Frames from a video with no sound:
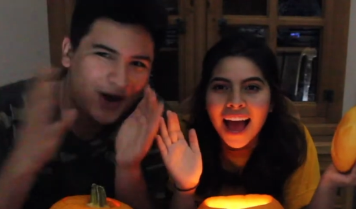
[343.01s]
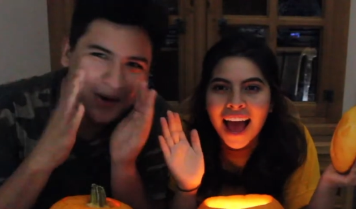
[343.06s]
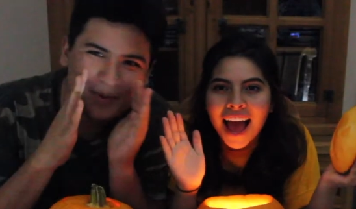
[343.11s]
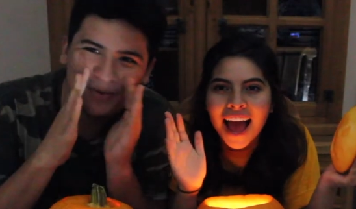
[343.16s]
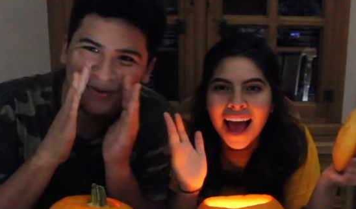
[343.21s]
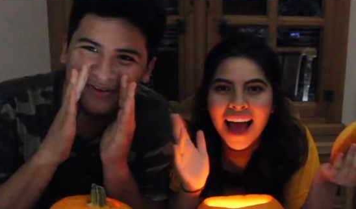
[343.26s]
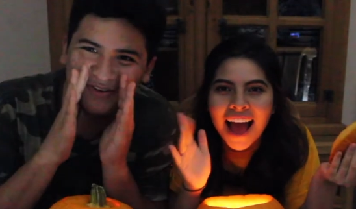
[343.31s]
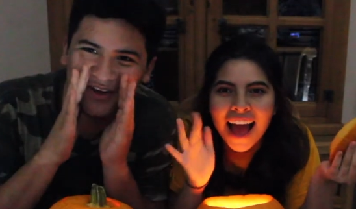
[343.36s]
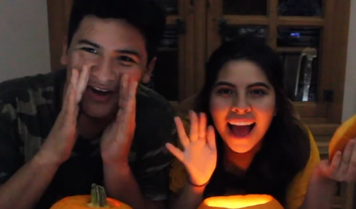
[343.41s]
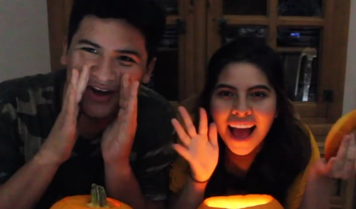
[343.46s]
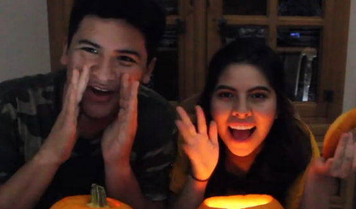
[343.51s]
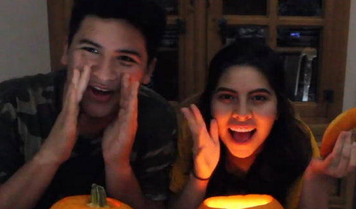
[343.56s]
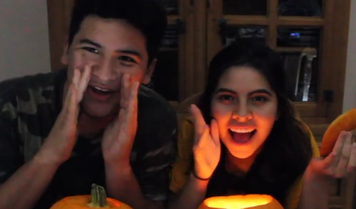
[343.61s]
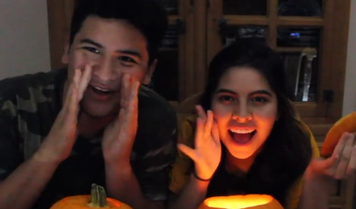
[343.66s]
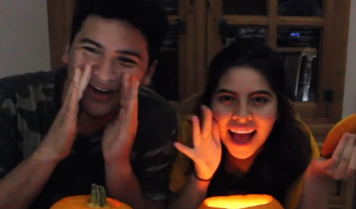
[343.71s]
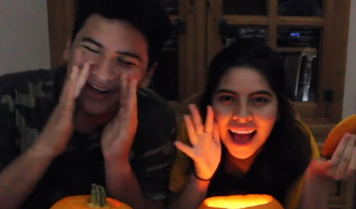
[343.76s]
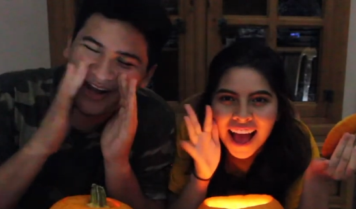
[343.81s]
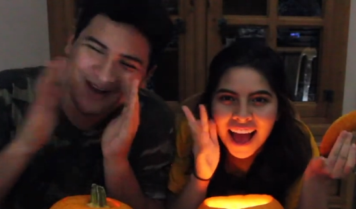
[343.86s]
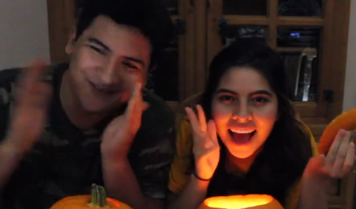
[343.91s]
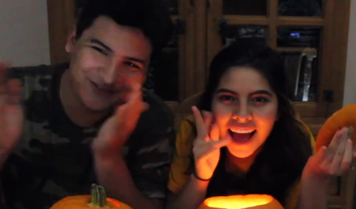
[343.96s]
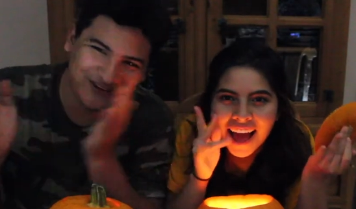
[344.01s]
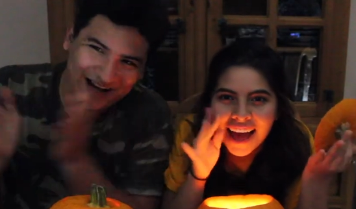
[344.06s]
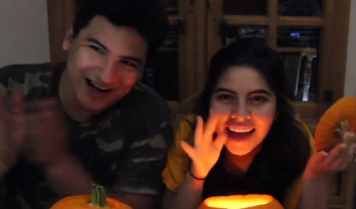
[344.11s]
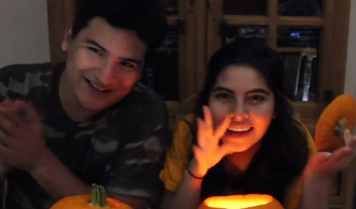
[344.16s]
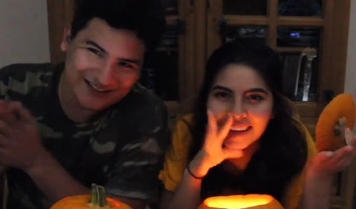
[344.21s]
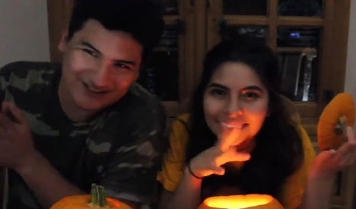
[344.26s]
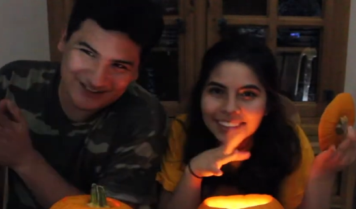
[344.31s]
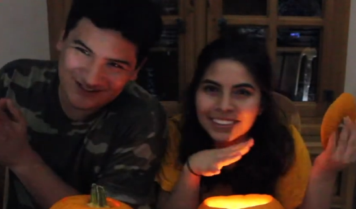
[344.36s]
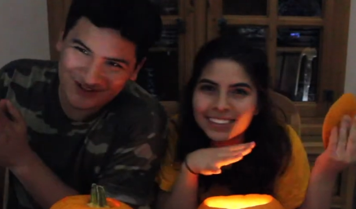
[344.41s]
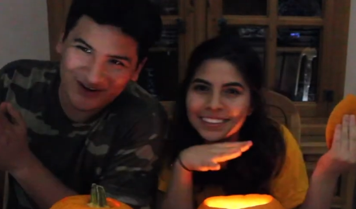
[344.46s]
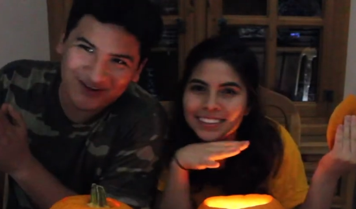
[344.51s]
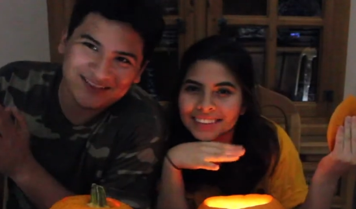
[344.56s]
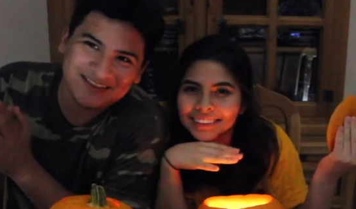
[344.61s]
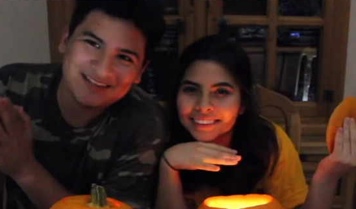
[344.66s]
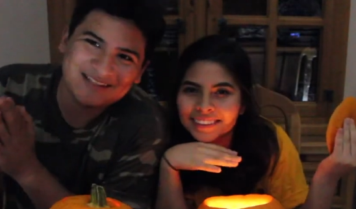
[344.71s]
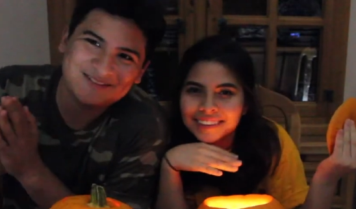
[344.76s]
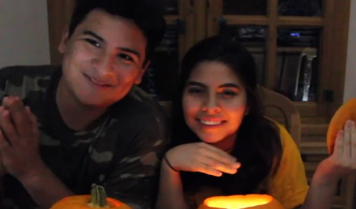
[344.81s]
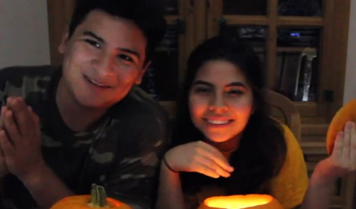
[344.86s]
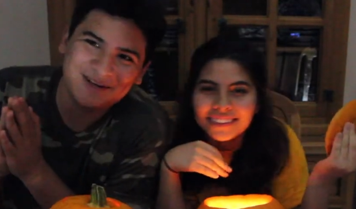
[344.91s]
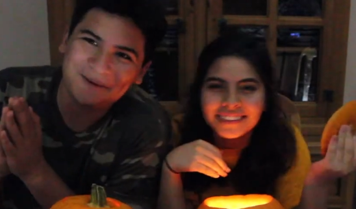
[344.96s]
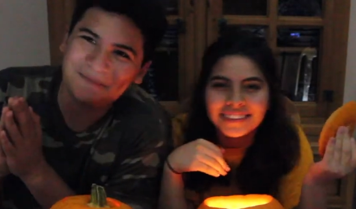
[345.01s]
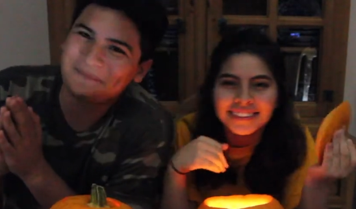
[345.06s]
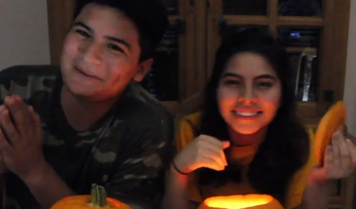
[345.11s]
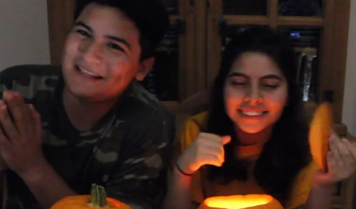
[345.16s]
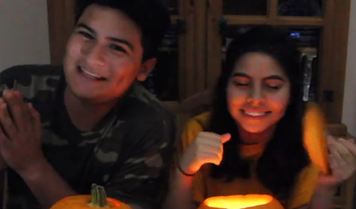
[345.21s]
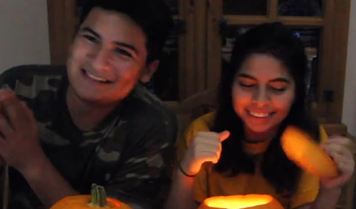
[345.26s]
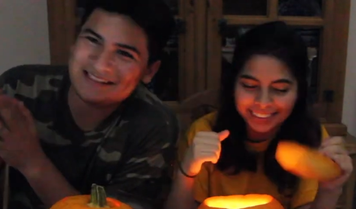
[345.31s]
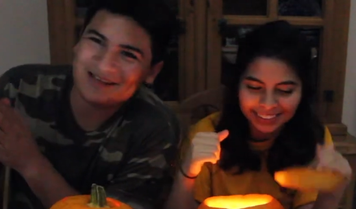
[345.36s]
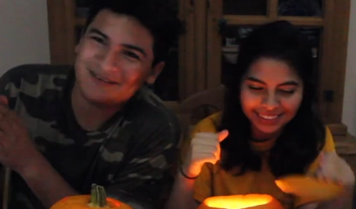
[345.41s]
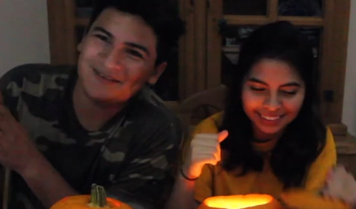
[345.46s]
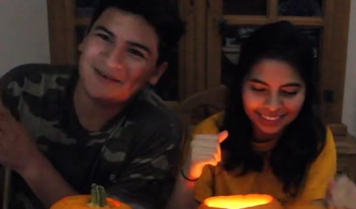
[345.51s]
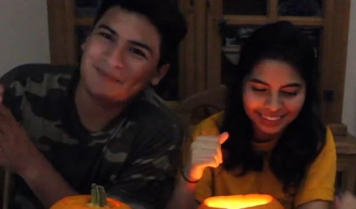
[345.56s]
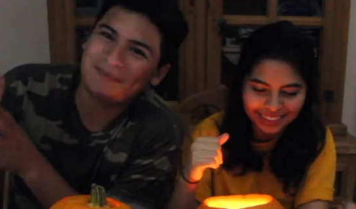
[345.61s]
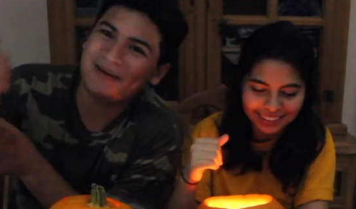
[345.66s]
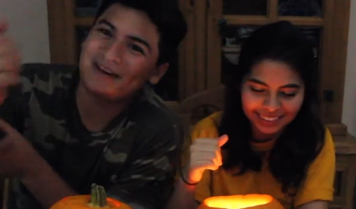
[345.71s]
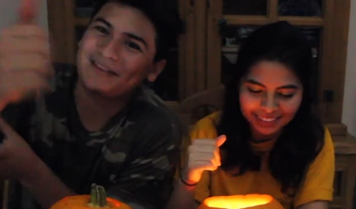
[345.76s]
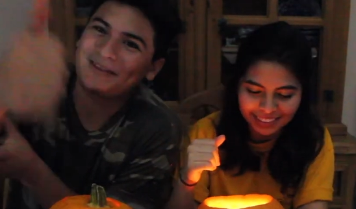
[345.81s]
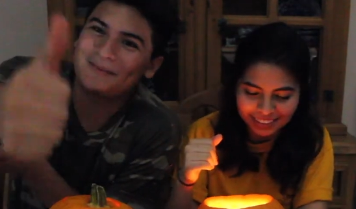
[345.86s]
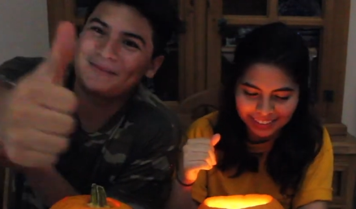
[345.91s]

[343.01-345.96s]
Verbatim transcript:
Speaker 1: that was it. If you guys enjoyed this video, please give it a big